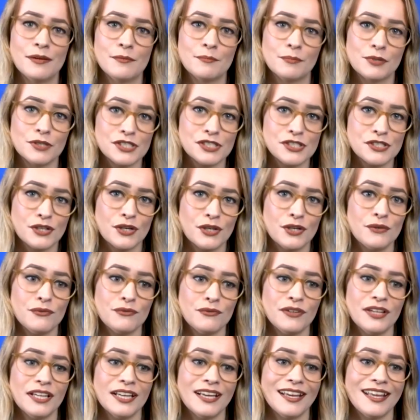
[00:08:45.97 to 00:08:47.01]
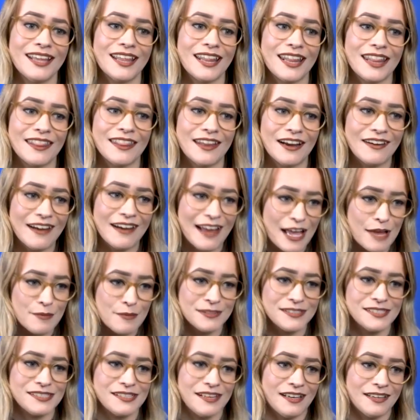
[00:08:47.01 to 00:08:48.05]
Preserving their
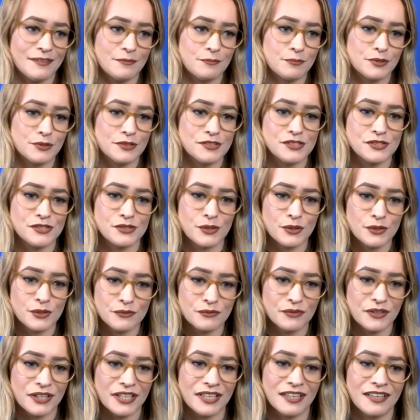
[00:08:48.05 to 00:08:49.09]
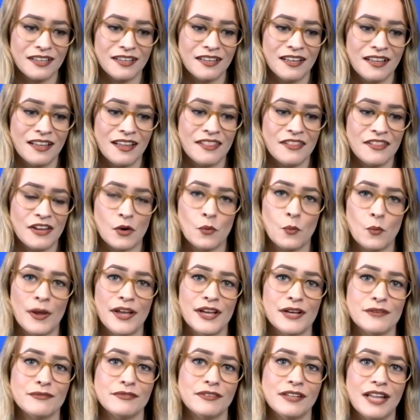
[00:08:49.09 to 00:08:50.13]
habitat, preserving their
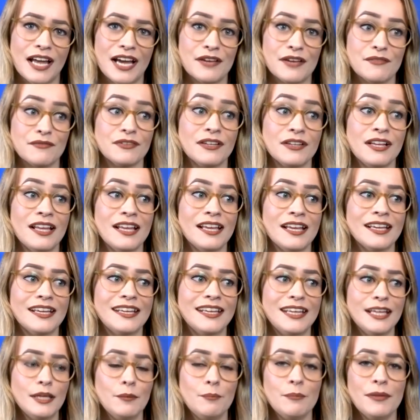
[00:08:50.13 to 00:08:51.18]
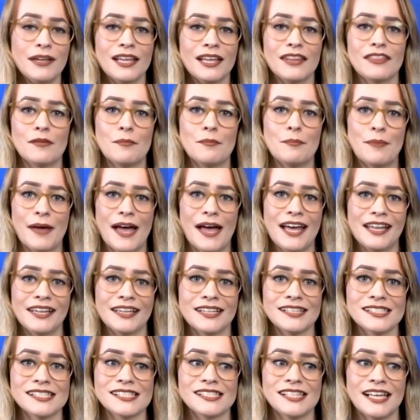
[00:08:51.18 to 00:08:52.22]
way of life, keeping the
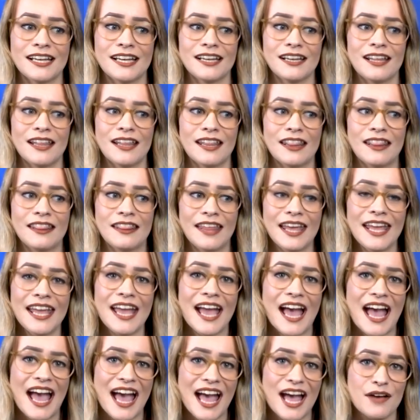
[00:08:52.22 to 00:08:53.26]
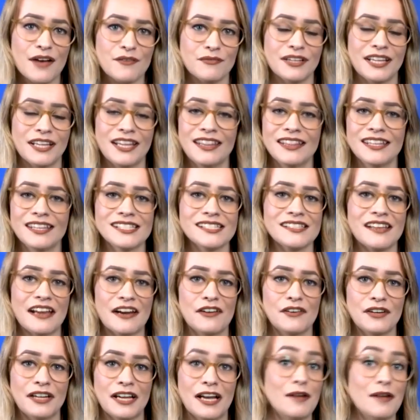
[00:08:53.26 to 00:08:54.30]
balance that they have in this
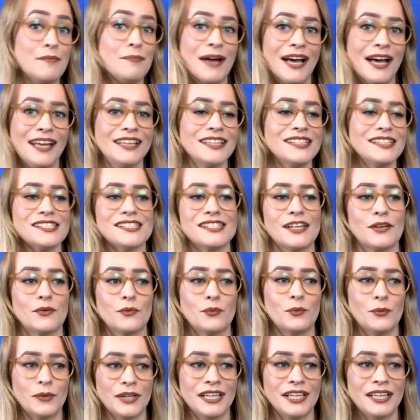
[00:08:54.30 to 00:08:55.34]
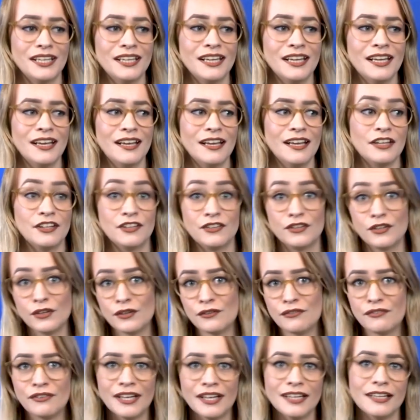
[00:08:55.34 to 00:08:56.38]
area, a balance that we
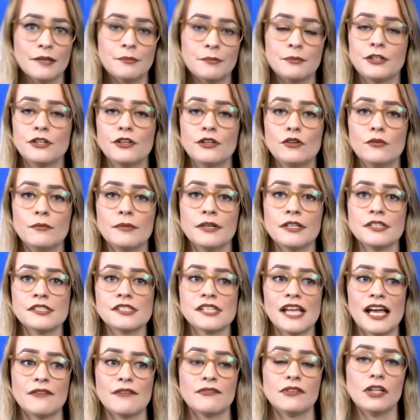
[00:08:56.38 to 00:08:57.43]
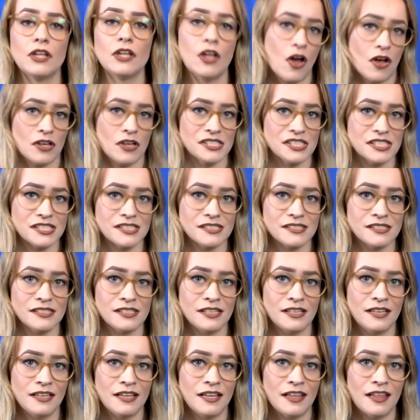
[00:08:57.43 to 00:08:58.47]
developed humans have lost.
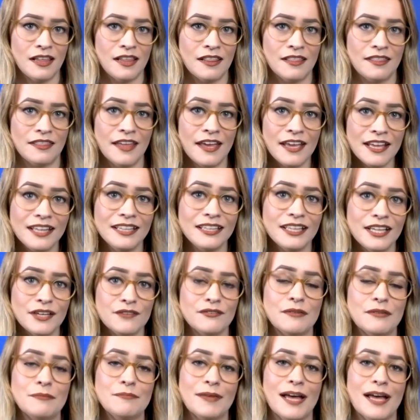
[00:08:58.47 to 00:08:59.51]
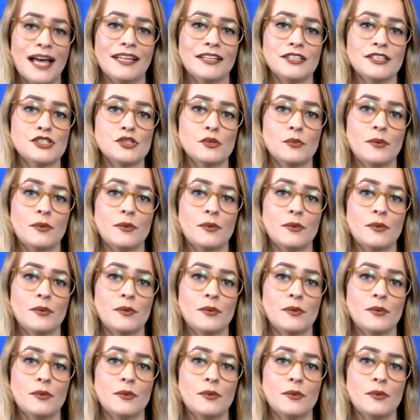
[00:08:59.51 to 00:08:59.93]
They live in balance